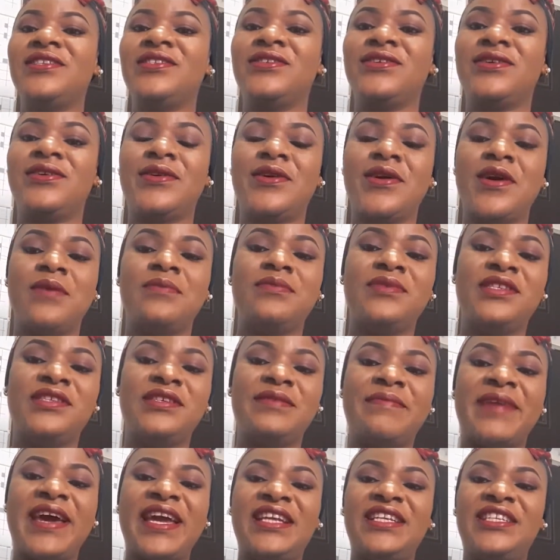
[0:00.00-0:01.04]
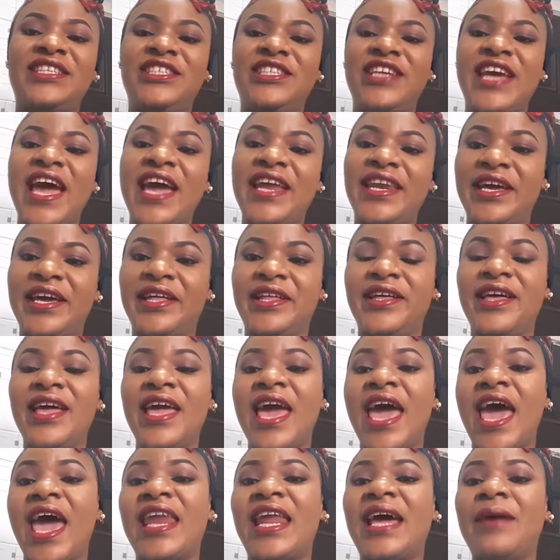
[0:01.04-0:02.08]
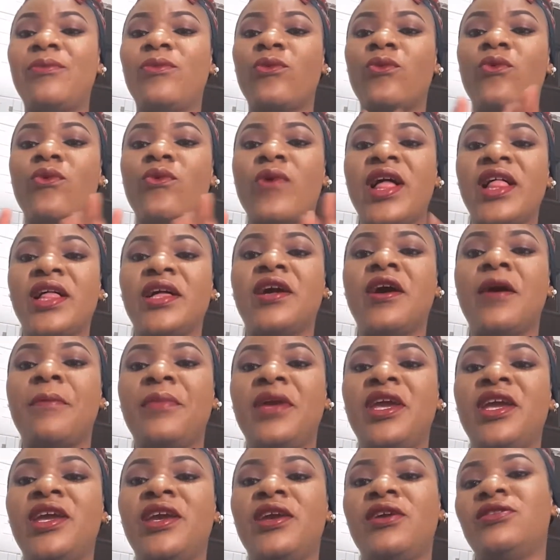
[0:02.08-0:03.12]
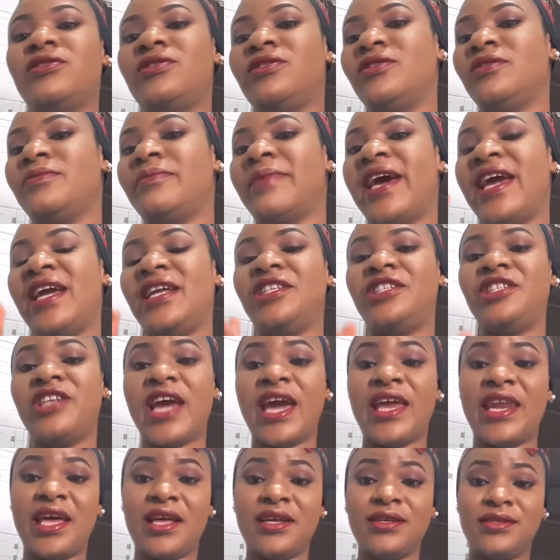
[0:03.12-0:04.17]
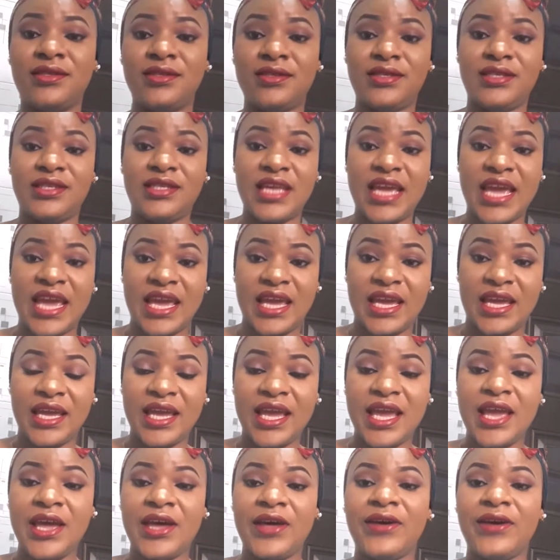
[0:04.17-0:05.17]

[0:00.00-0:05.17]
to come to my channel, and I'm welcoming you to my channel today.